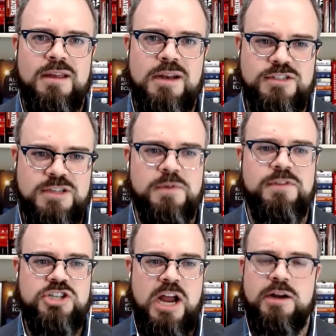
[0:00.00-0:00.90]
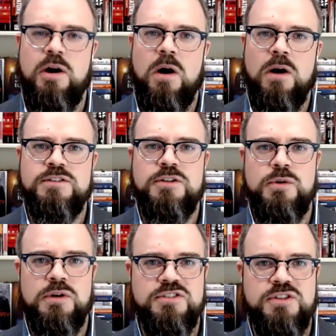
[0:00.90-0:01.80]
you know some of the Czech guards
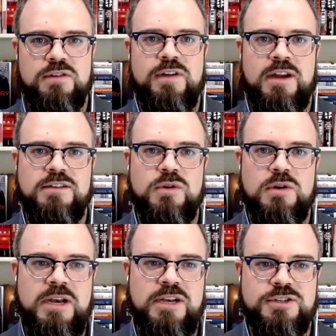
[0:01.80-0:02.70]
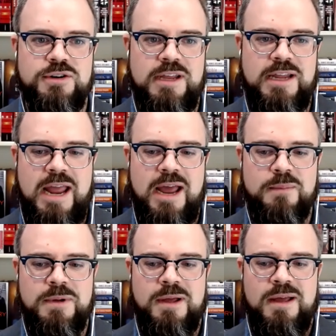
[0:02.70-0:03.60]
who are serving to administer the
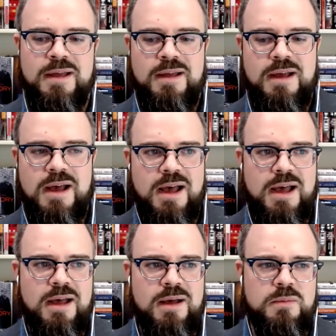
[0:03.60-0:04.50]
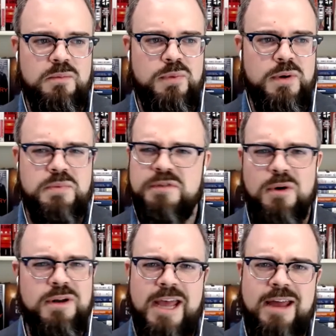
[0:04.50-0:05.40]
camp. Uh, but
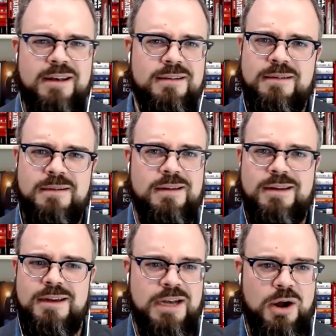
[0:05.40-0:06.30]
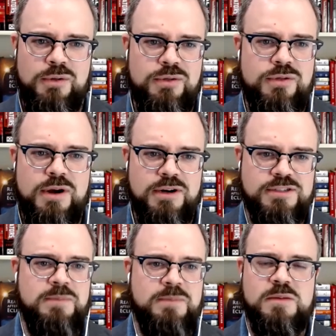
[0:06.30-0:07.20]
before that, you know, there
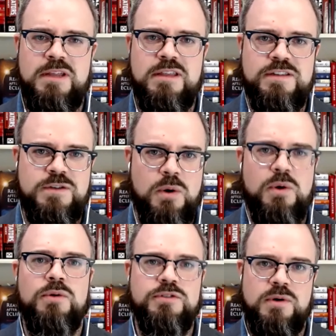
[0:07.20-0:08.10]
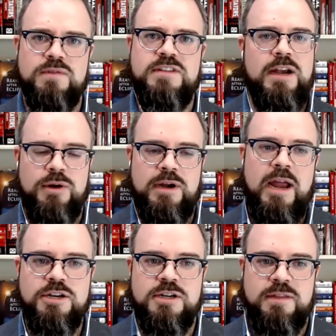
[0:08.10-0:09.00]
seems to be this total sort of
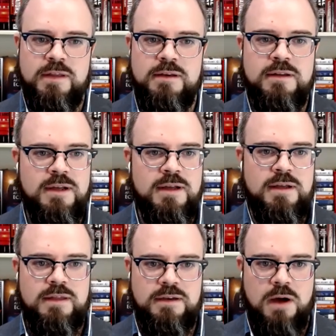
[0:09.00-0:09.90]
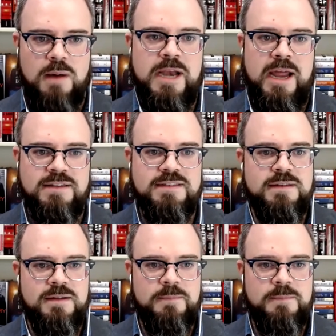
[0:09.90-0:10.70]
segregation that that dominates.